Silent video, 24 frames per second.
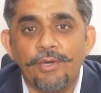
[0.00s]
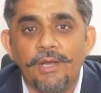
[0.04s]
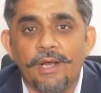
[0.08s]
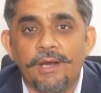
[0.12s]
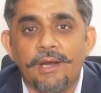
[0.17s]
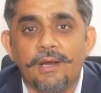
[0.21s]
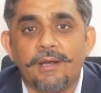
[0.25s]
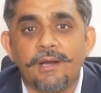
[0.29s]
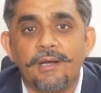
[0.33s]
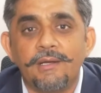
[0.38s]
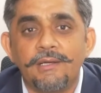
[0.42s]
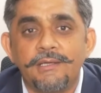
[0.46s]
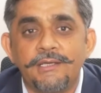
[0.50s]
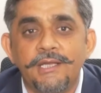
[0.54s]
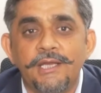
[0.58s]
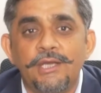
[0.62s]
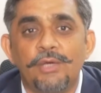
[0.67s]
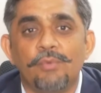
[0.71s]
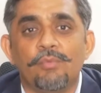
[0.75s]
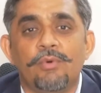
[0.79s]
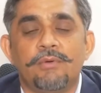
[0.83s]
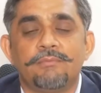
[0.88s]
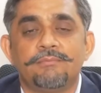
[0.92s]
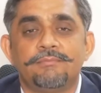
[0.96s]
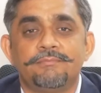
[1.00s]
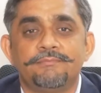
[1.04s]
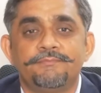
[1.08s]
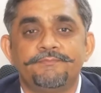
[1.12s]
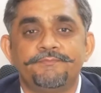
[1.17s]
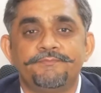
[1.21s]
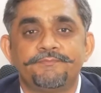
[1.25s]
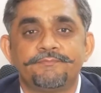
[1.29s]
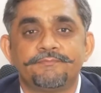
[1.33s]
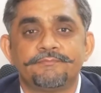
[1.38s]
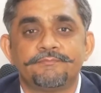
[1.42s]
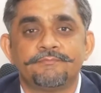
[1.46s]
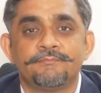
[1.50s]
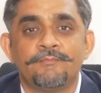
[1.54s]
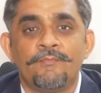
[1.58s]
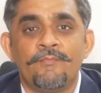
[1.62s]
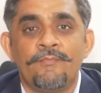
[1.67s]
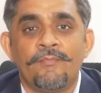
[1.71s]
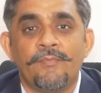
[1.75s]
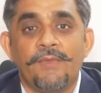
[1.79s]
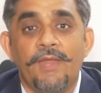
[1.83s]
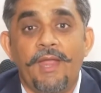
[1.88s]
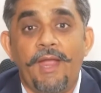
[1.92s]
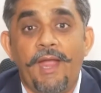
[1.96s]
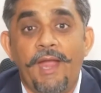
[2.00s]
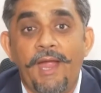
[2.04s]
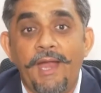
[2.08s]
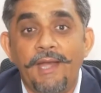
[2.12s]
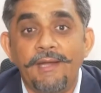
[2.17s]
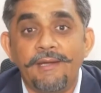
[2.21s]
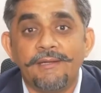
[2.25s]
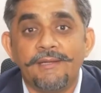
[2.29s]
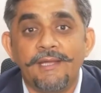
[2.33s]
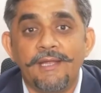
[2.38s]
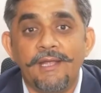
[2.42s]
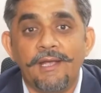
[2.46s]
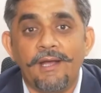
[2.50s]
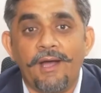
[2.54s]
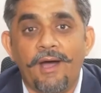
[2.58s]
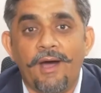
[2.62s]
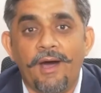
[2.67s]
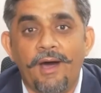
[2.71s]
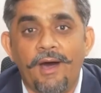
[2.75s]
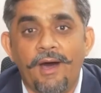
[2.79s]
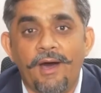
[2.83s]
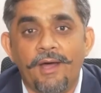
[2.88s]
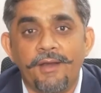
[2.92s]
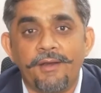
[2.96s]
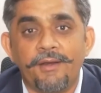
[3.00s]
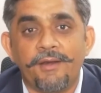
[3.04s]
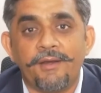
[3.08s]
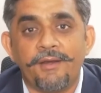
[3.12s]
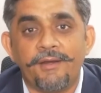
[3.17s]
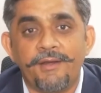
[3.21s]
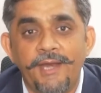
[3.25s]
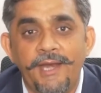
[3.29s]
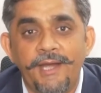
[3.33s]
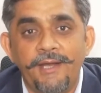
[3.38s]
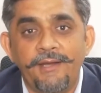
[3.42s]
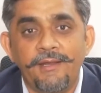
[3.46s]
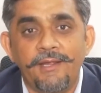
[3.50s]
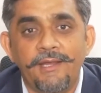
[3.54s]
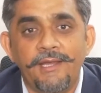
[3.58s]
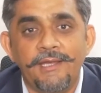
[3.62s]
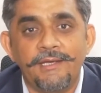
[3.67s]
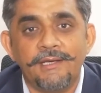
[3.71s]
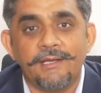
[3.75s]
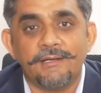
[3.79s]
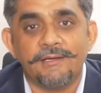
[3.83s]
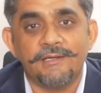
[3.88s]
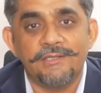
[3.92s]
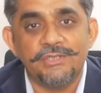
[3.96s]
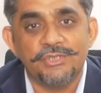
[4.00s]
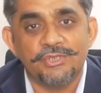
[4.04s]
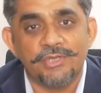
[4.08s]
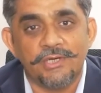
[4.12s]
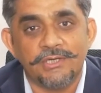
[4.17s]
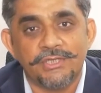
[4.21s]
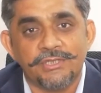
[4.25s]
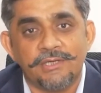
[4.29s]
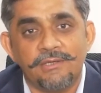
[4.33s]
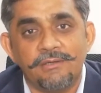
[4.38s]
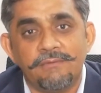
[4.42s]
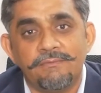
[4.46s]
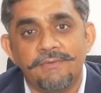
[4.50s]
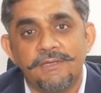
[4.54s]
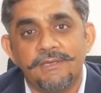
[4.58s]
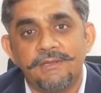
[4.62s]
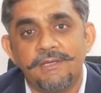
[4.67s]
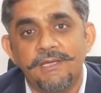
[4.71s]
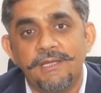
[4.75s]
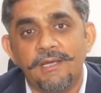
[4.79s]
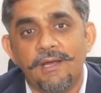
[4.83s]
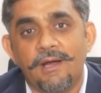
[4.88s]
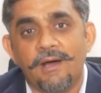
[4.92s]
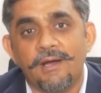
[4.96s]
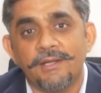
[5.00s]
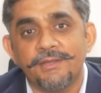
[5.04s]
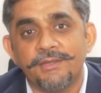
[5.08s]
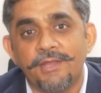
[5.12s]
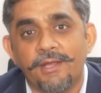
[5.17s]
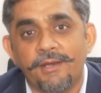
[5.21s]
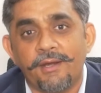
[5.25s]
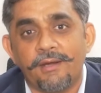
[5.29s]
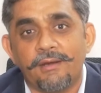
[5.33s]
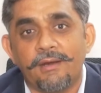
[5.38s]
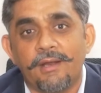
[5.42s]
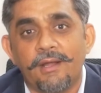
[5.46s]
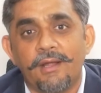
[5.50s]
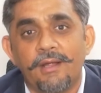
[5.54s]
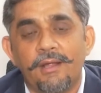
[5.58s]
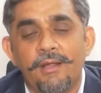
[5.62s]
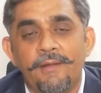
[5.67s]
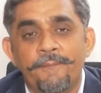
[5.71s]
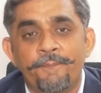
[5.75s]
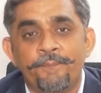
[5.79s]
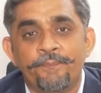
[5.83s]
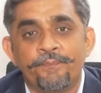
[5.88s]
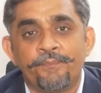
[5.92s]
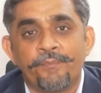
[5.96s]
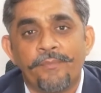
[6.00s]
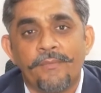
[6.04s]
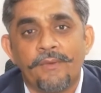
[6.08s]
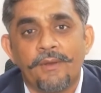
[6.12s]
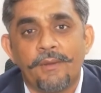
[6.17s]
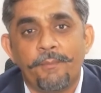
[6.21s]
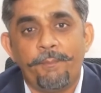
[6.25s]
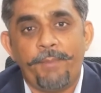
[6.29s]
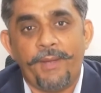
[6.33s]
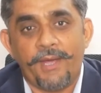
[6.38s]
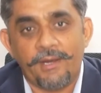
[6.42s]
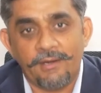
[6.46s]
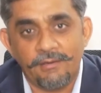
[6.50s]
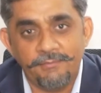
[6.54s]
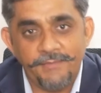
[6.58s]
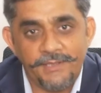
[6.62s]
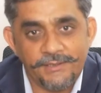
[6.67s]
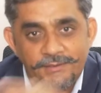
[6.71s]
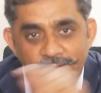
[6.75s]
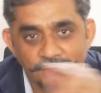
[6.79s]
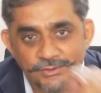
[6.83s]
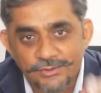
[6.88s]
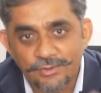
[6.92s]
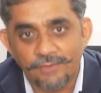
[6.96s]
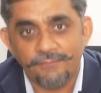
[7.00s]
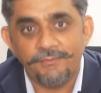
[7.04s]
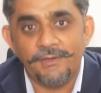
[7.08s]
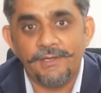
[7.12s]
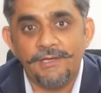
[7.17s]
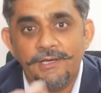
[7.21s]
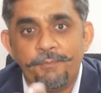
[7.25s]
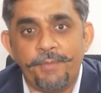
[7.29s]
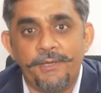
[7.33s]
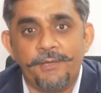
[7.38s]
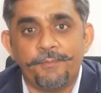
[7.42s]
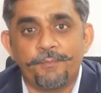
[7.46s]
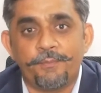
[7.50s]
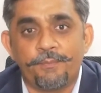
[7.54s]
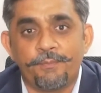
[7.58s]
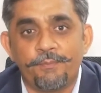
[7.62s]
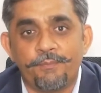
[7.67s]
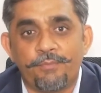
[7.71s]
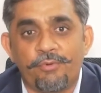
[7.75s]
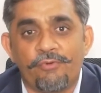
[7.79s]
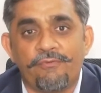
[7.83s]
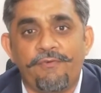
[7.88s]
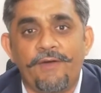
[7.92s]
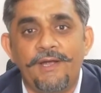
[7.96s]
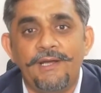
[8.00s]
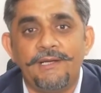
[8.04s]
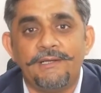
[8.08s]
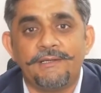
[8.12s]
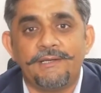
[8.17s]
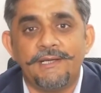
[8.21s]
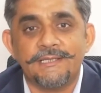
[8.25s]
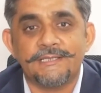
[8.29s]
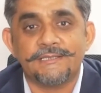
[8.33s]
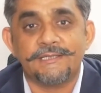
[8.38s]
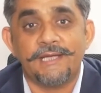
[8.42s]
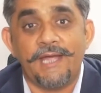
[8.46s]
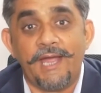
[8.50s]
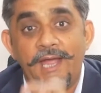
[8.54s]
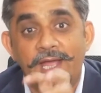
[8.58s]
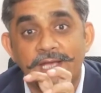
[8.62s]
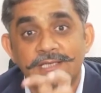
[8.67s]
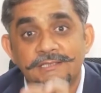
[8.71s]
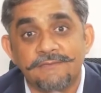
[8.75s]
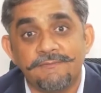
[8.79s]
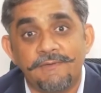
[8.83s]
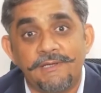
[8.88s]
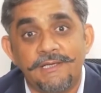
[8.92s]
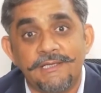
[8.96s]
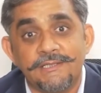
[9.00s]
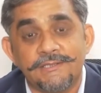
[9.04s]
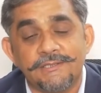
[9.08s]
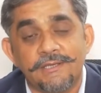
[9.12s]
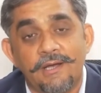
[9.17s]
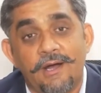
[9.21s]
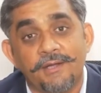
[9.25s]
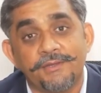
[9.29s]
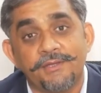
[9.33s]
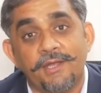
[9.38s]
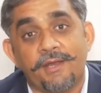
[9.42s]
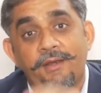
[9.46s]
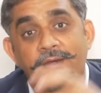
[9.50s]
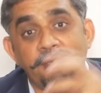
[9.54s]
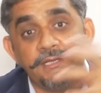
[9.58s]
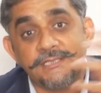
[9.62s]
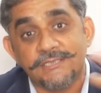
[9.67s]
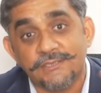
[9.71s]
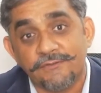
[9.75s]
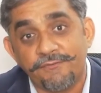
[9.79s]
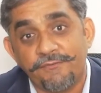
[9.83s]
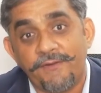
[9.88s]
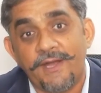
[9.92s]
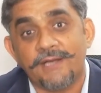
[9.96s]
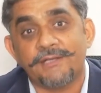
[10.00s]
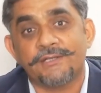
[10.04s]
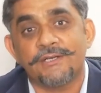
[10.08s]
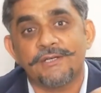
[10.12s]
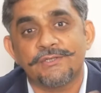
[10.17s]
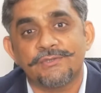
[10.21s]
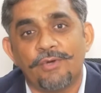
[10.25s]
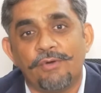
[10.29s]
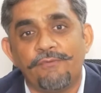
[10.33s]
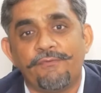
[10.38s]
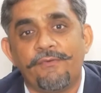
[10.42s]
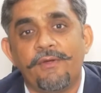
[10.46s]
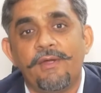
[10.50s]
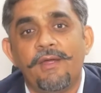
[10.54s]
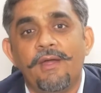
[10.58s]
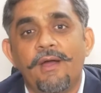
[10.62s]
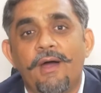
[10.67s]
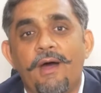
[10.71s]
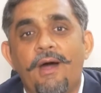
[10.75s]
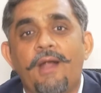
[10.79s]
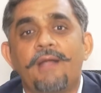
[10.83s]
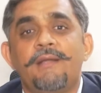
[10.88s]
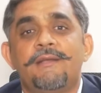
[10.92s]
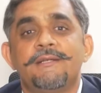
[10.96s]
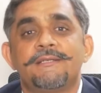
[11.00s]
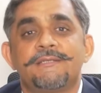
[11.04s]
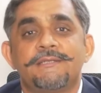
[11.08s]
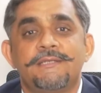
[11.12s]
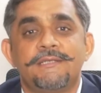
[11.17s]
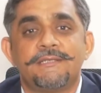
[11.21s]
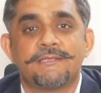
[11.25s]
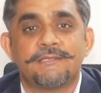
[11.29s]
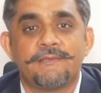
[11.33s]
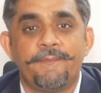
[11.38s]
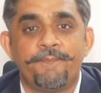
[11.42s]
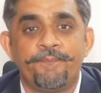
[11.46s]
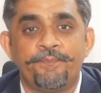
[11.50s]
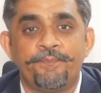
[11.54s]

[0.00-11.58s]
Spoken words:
a continuum, and they are read in conjunction with the other parameters of a lipid profile test as well as other risk factors of heart disease.